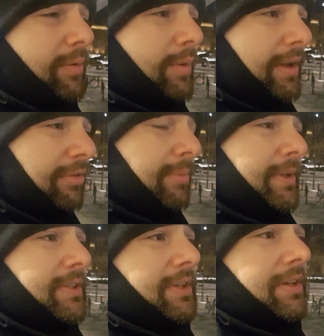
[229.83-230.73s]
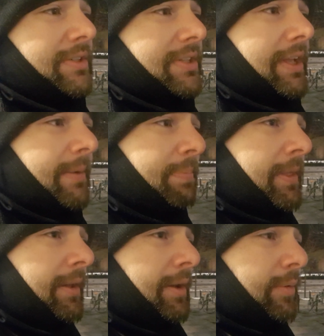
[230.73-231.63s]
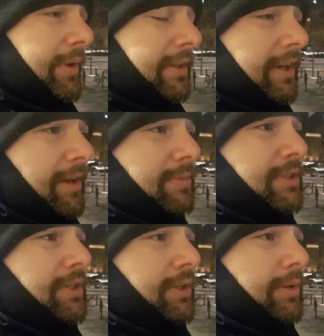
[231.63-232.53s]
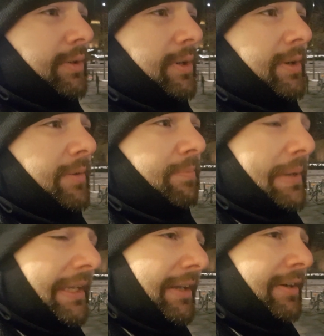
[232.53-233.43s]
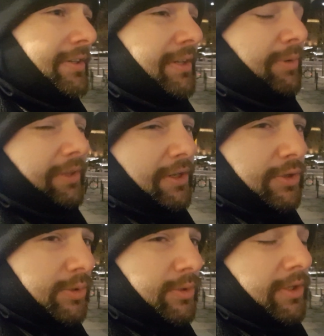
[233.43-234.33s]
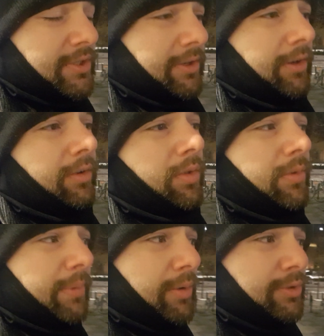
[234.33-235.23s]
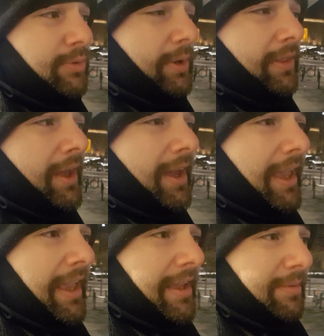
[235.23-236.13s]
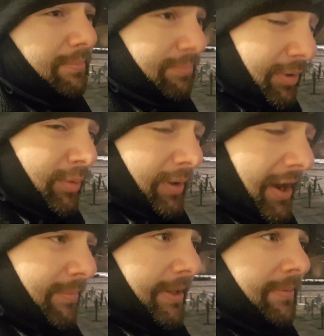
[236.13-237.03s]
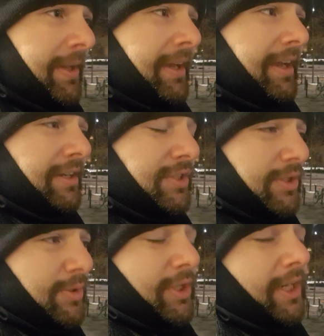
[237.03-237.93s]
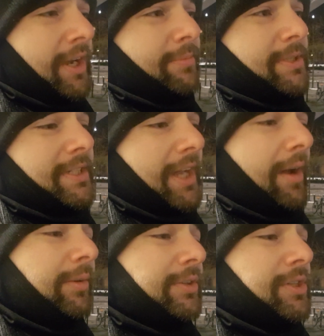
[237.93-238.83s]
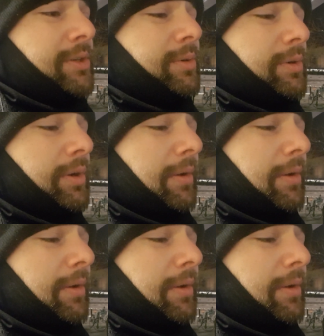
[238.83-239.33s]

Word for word: away from this is that when it comes to beginners and what they usually struggle the most with in programming, it usually comes down to